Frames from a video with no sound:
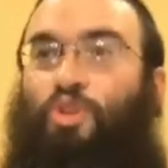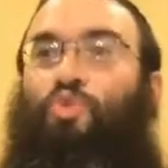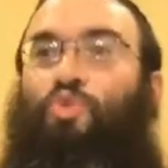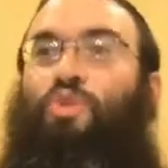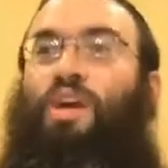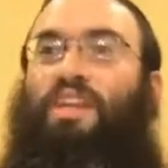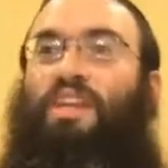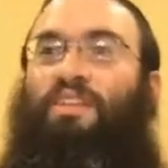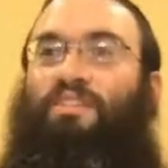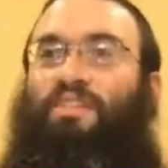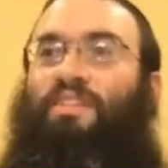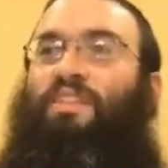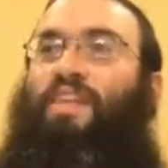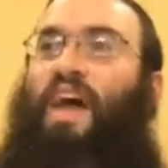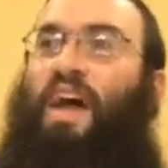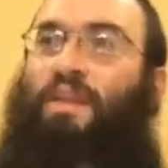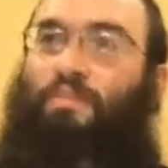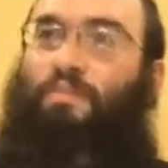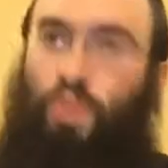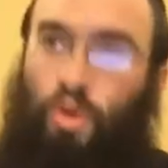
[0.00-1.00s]
When you get into
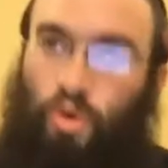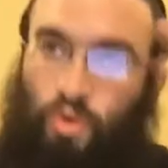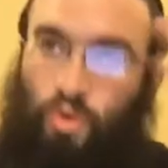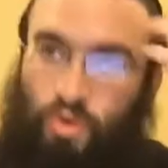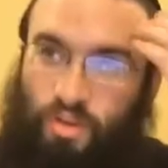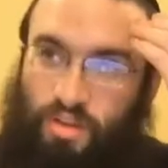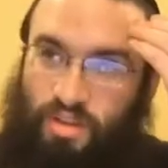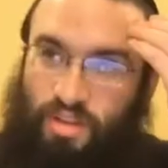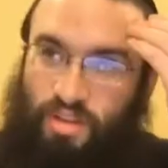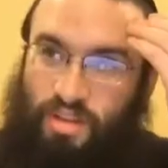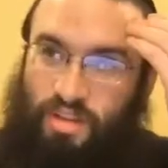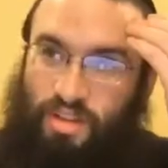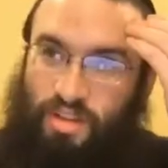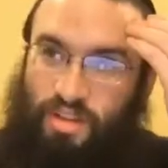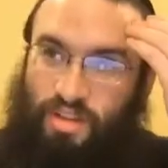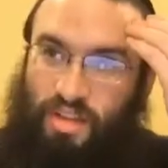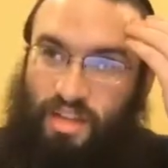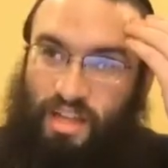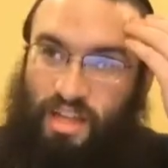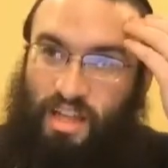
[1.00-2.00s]
that mode,
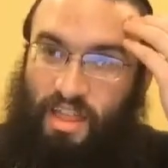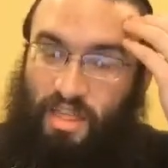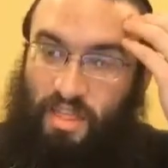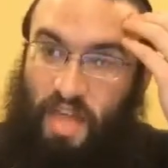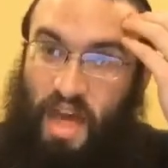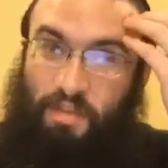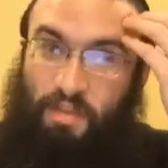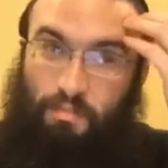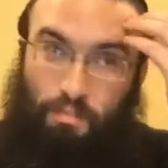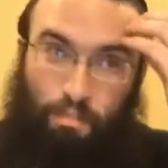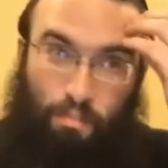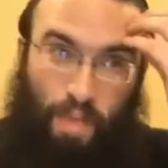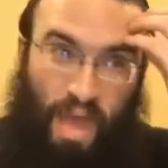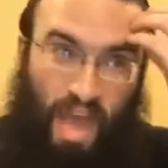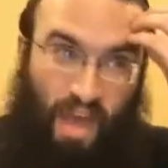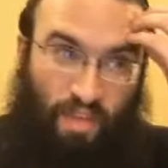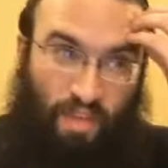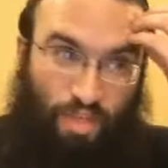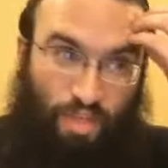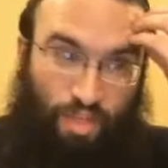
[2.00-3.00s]
that
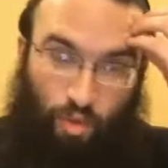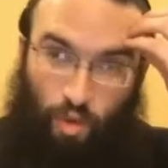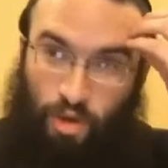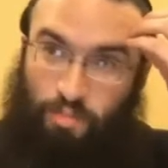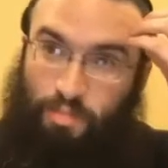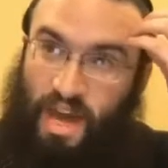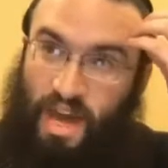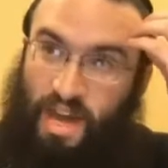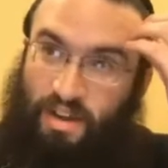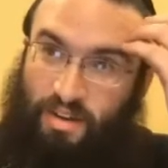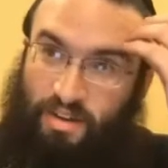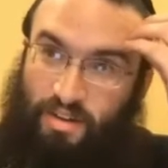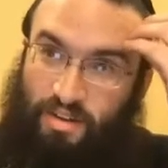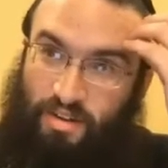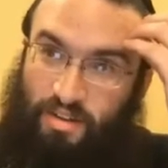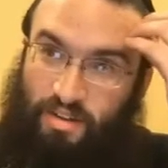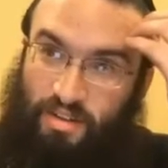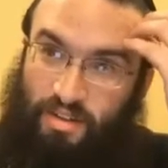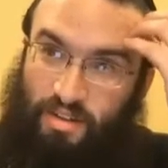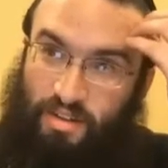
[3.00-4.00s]
bad thought
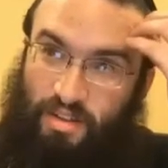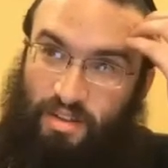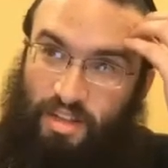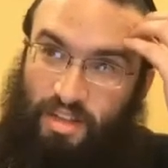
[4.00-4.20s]
pattern,